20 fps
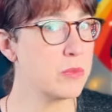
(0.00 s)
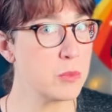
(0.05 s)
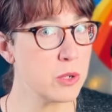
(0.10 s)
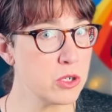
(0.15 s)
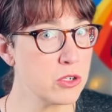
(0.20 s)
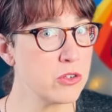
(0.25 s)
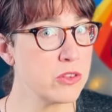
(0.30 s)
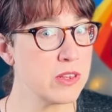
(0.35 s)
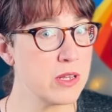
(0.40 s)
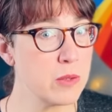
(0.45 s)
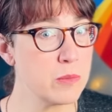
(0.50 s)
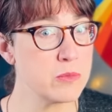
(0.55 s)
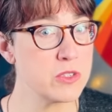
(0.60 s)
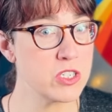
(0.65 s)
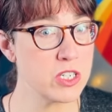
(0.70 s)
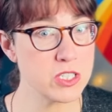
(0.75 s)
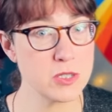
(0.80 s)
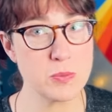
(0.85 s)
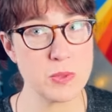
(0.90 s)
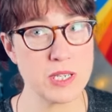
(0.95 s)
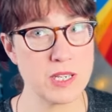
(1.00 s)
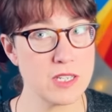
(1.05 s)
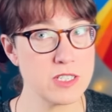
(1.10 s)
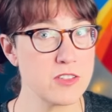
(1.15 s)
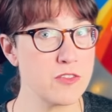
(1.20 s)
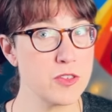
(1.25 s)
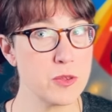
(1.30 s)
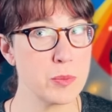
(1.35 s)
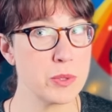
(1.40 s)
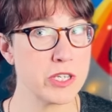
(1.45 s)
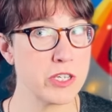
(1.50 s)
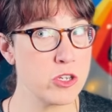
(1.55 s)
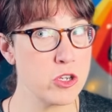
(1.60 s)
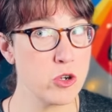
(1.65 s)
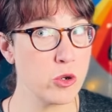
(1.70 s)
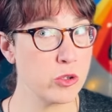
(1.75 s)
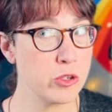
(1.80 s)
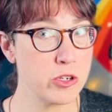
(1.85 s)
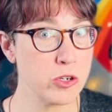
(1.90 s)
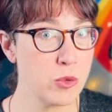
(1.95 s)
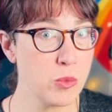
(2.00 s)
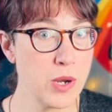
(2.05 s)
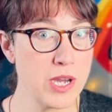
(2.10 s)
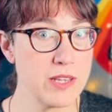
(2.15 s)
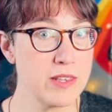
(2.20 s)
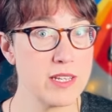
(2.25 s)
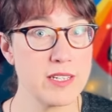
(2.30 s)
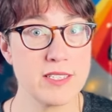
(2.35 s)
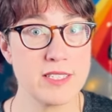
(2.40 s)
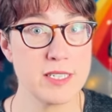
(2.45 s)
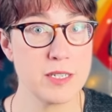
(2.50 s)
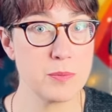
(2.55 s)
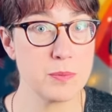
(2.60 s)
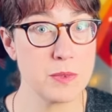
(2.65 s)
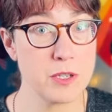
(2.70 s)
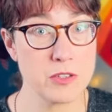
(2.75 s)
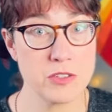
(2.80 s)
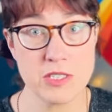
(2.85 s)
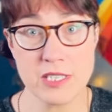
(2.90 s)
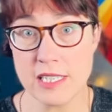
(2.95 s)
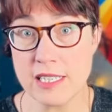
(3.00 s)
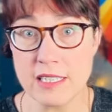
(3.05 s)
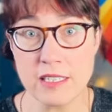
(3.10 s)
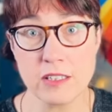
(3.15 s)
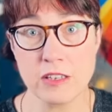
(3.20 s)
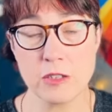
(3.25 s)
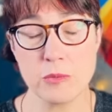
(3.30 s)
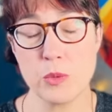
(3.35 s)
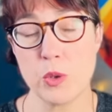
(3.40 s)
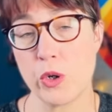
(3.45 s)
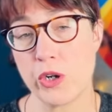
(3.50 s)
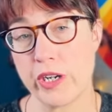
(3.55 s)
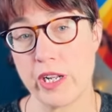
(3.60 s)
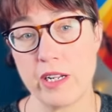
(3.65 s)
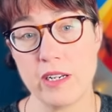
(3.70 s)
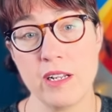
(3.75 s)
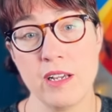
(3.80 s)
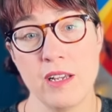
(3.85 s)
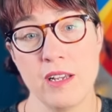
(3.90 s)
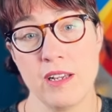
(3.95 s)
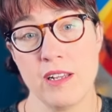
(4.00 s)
murder them just because of the peculiar way they sip their tea in the morning.